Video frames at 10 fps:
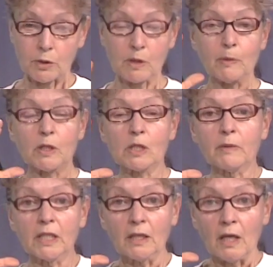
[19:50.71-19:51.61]
which was supposed to
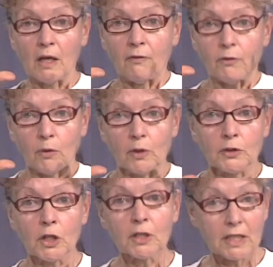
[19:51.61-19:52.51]
be for
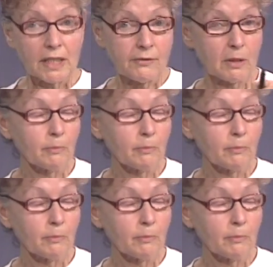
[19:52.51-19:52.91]
alternatives,